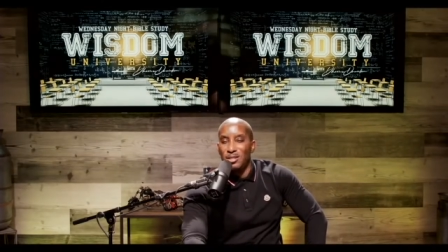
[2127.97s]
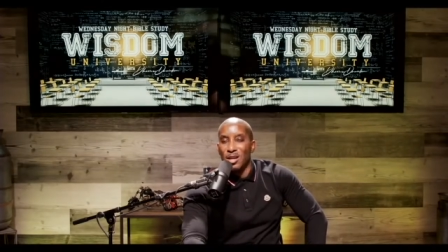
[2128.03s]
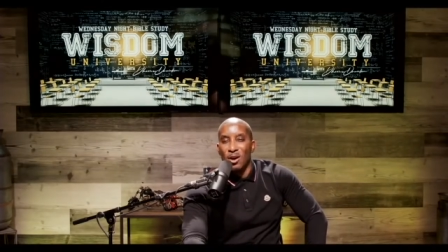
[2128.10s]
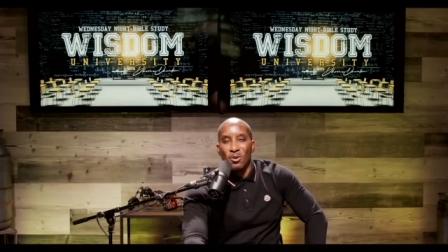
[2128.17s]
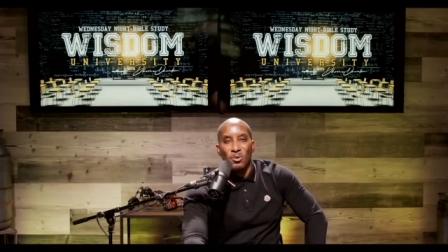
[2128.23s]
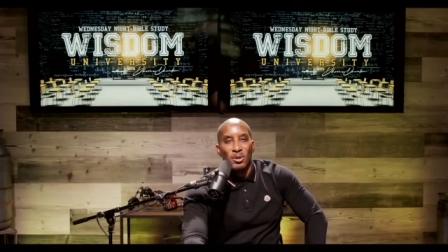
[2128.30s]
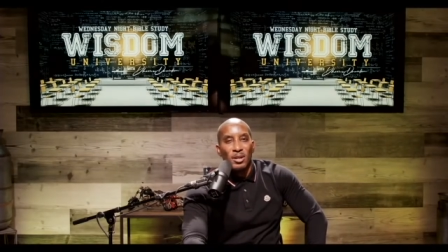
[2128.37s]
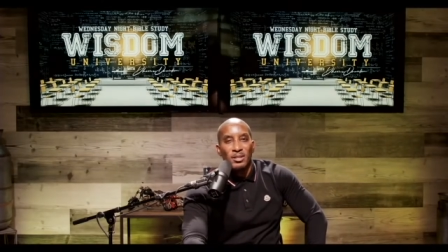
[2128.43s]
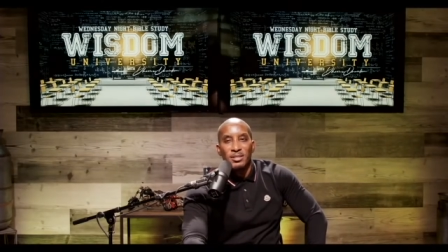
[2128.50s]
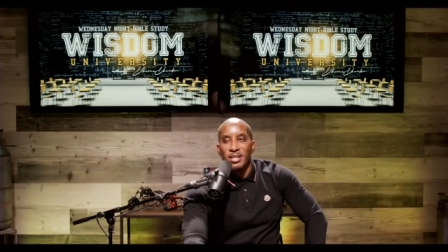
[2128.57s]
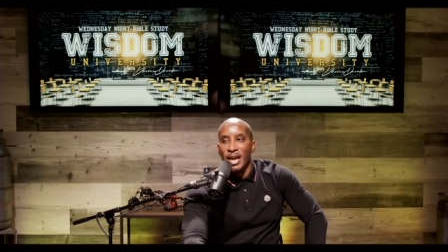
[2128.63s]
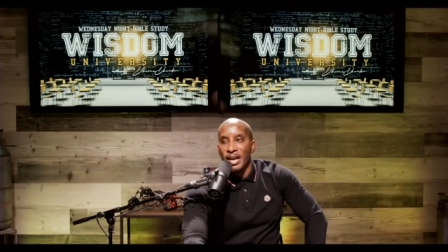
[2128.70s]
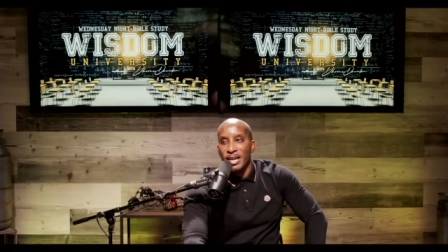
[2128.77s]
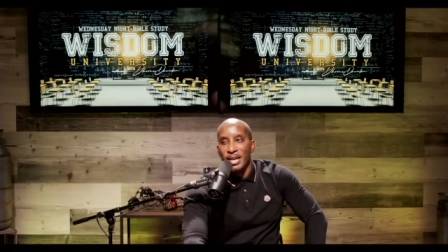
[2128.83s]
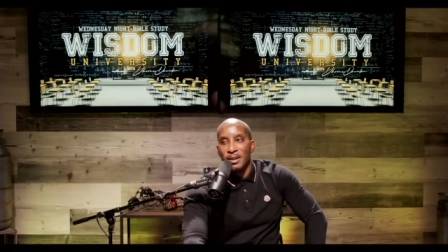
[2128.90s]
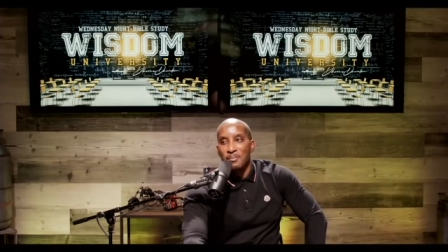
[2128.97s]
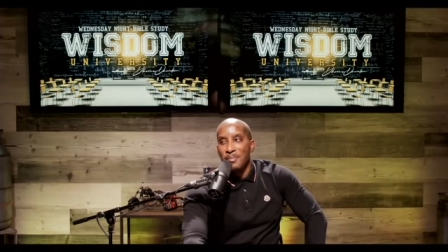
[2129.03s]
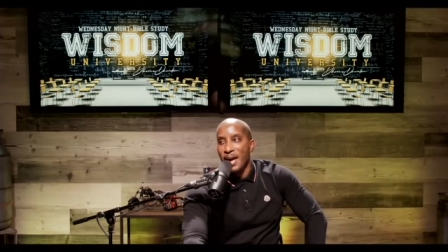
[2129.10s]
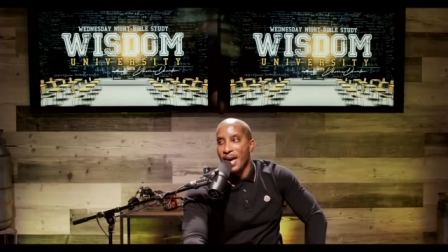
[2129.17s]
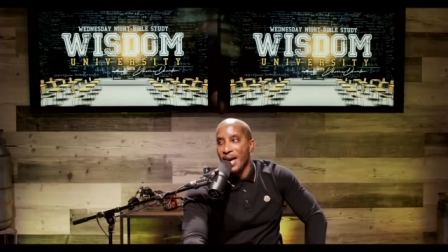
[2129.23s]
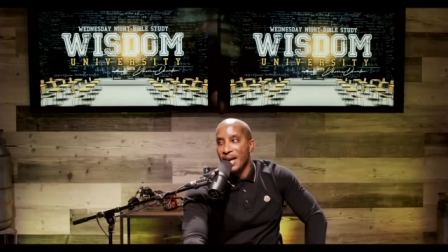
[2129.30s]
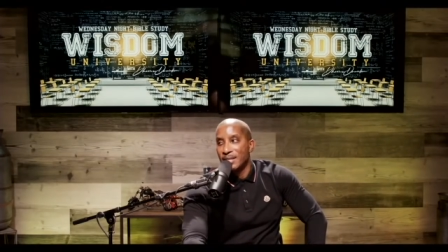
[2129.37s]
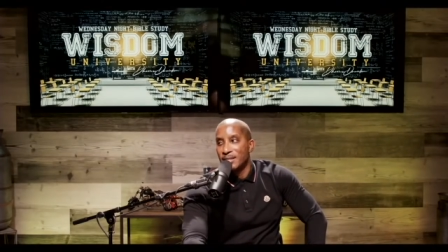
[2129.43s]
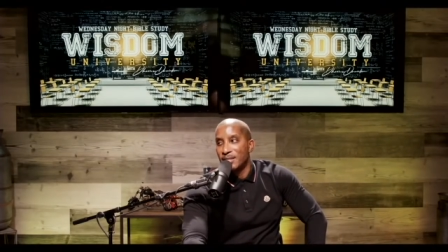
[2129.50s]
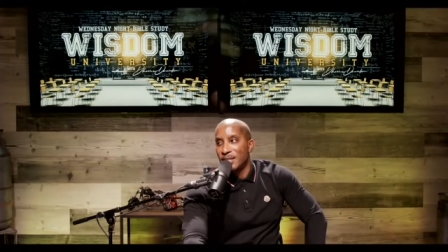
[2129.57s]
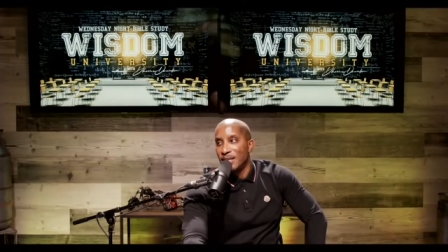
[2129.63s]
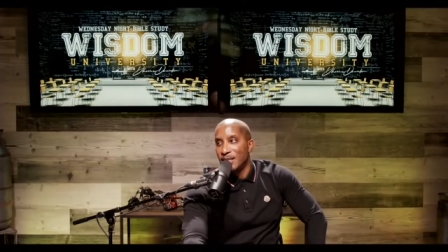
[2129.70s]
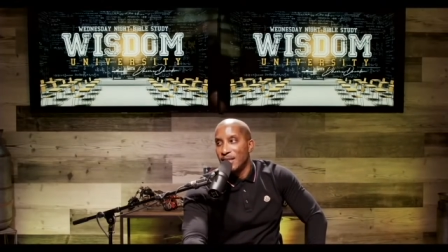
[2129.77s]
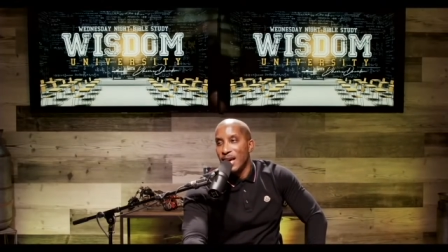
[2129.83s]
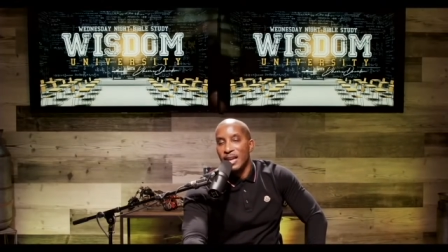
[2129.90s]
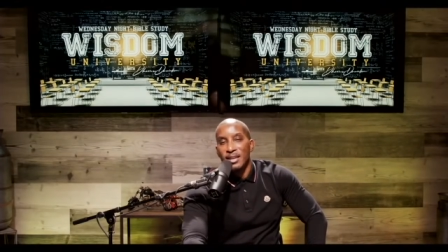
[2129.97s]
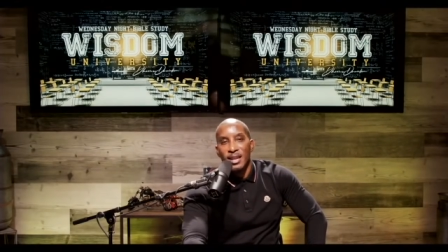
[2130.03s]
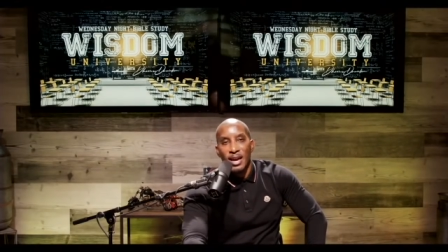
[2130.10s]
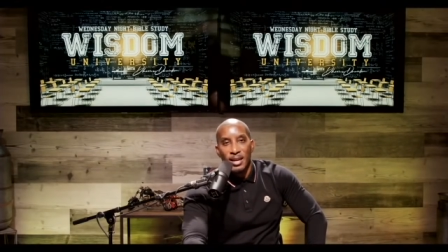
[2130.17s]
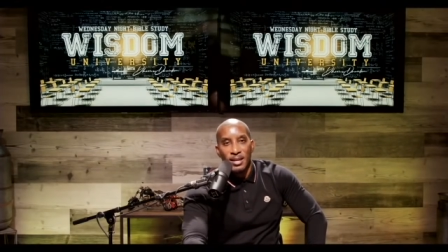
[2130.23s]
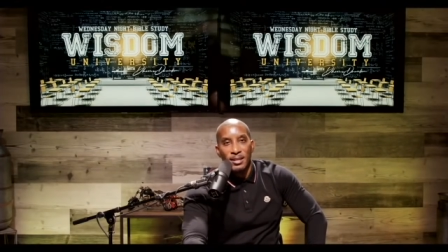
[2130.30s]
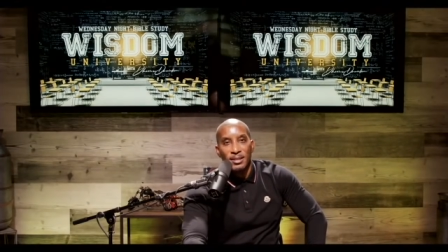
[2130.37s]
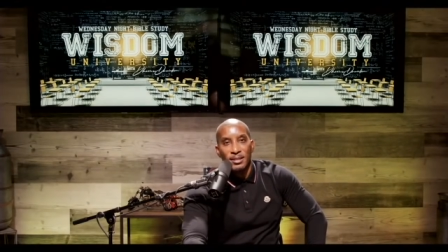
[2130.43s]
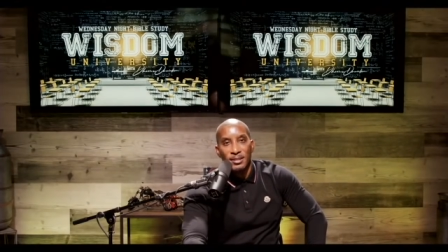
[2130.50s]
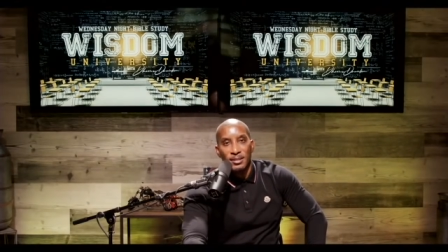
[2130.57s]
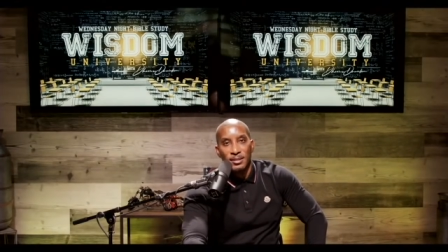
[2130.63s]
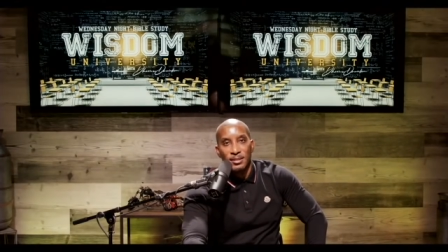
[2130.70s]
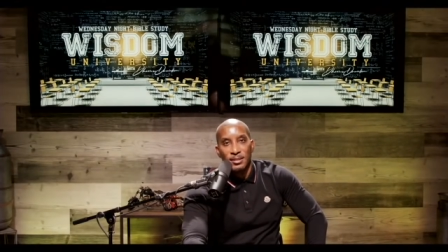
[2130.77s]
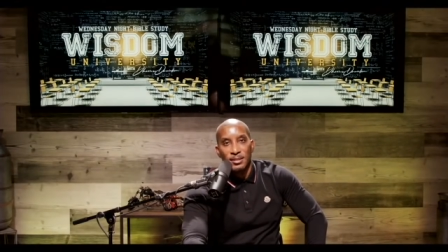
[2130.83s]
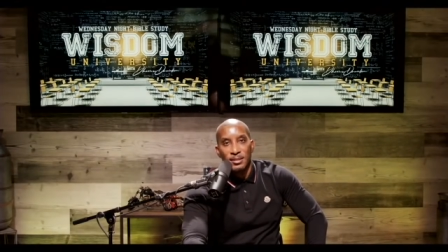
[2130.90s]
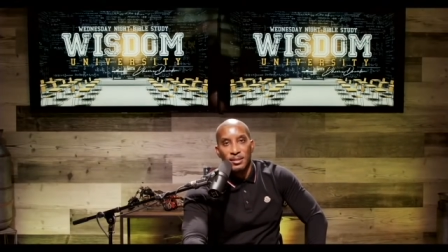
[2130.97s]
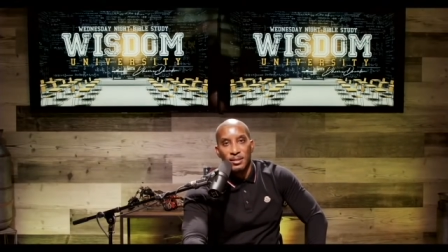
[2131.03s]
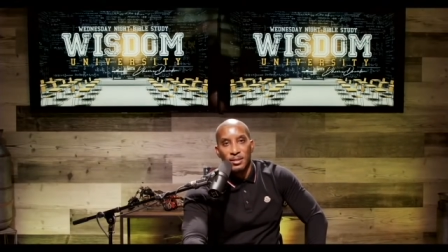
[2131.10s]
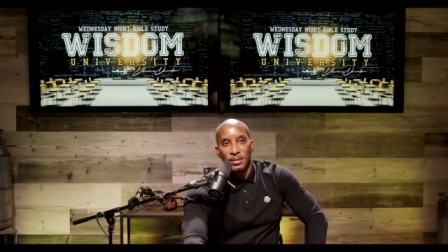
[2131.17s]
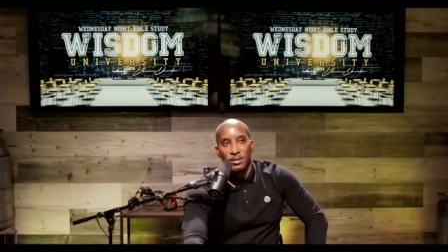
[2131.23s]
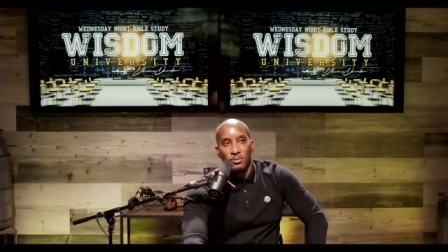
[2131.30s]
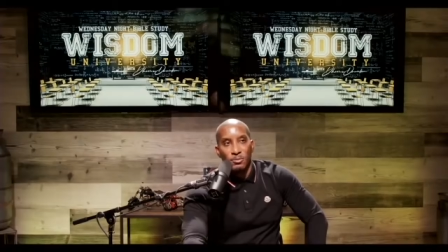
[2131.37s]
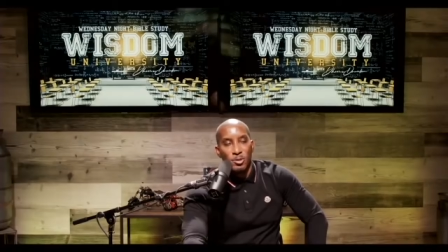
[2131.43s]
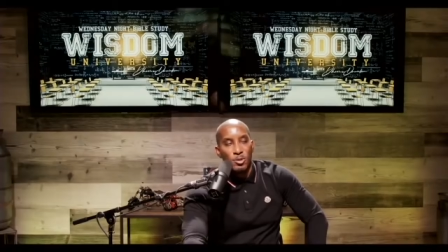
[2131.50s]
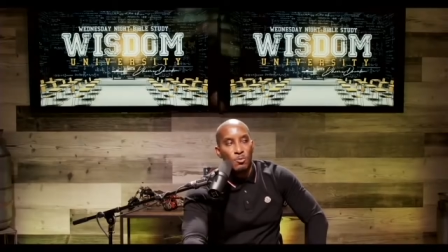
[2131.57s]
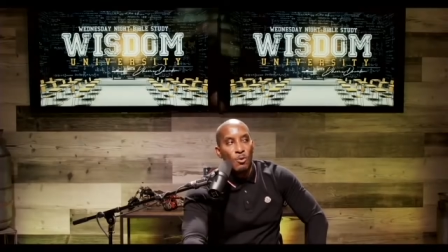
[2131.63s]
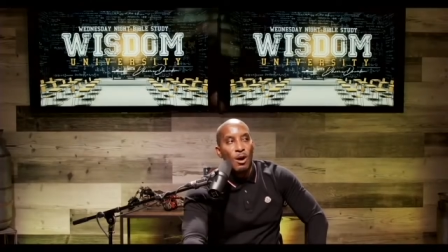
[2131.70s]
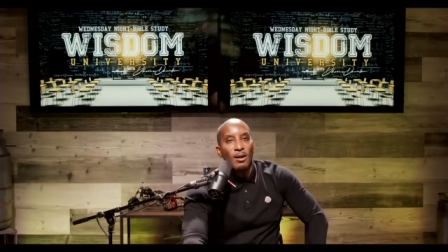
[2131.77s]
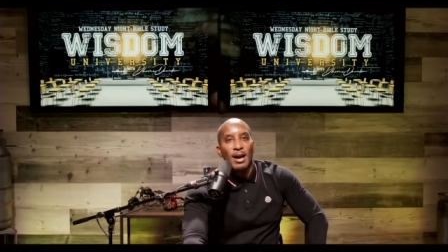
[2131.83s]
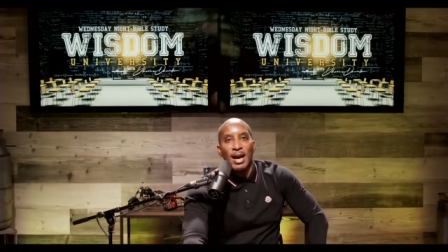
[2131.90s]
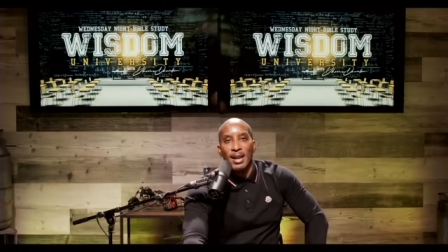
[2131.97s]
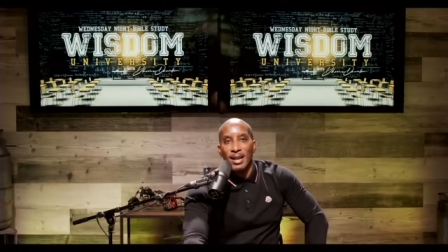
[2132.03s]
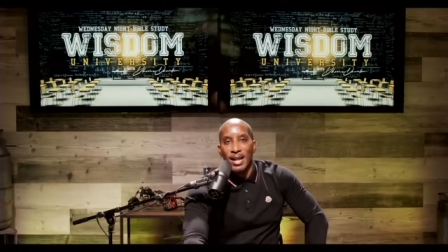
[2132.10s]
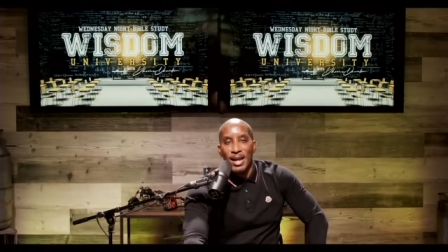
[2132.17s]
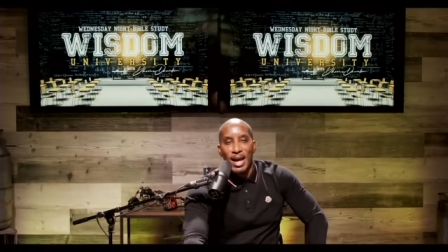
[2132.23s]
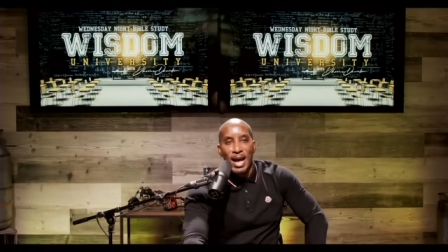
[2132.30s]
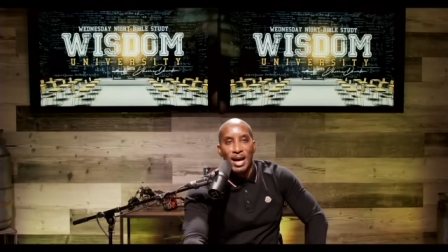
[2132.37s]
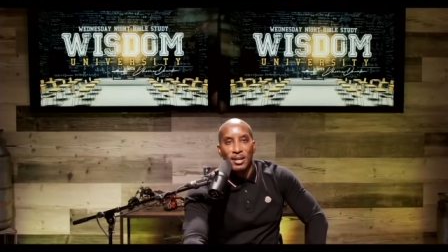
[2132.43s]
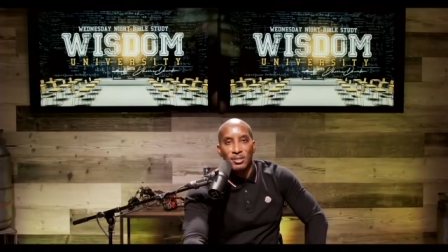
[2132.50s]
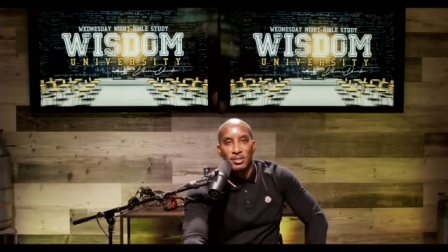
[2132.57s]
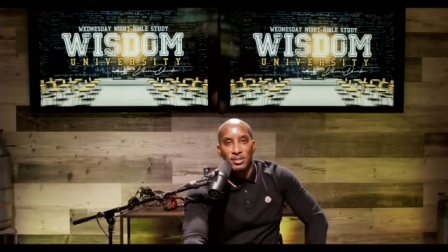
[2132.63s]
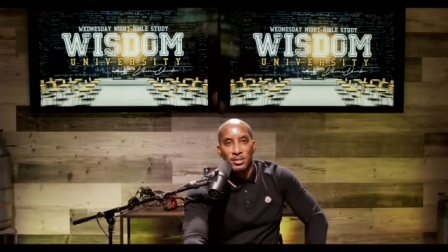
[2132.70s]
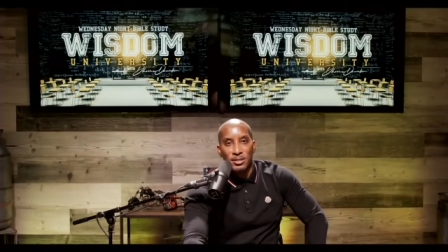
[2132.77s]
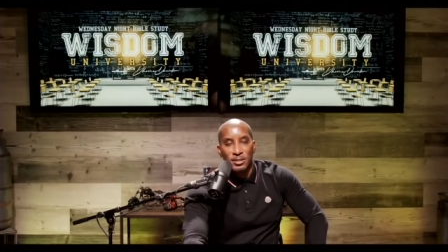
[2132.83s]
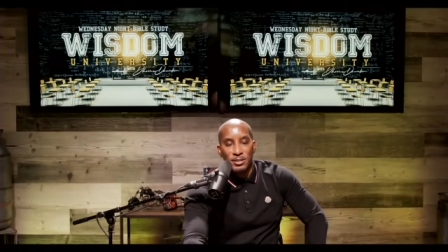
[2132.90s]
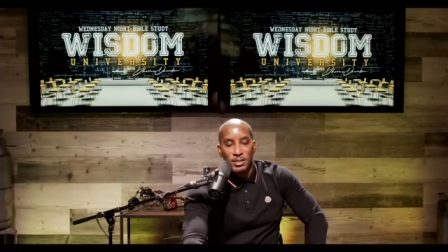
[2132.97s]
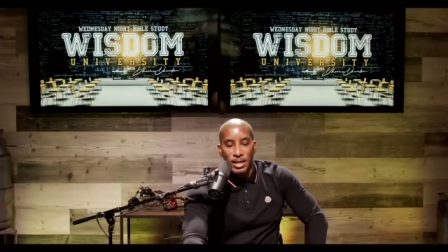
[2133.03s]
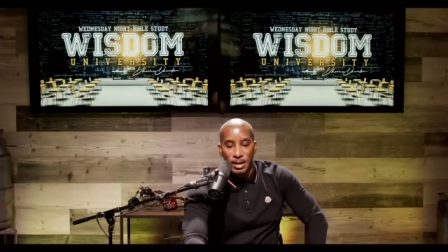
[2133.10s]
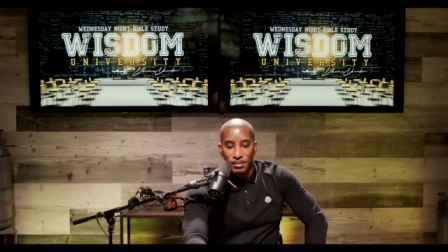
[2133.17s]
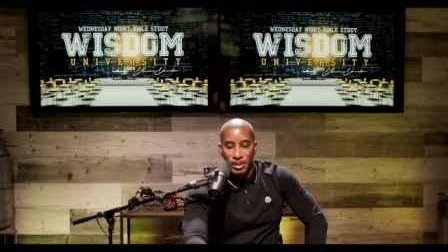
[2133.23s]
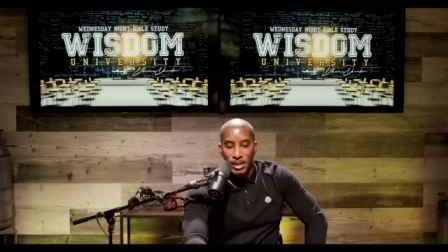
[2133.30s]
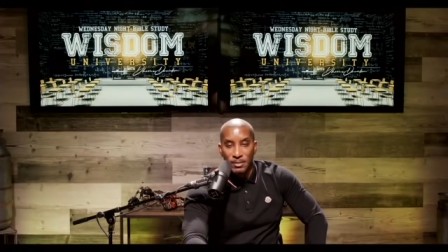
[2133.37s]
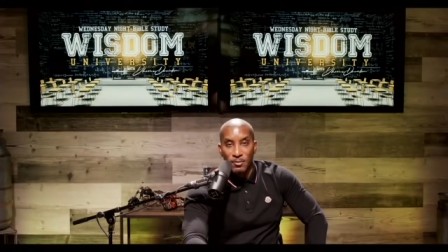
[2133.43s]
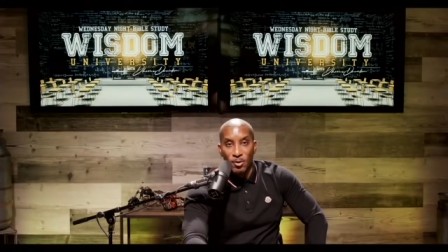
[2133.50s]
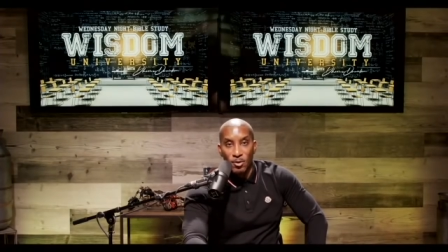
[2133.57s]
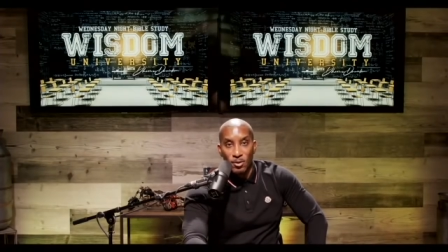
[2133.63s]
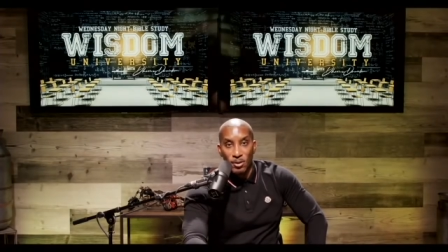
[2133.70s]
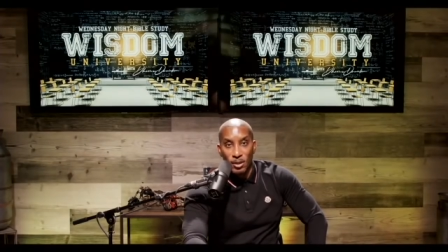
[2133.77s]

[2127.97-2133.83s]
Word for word: Don't take it past that day when you walk out of that house, say, I'm leaving.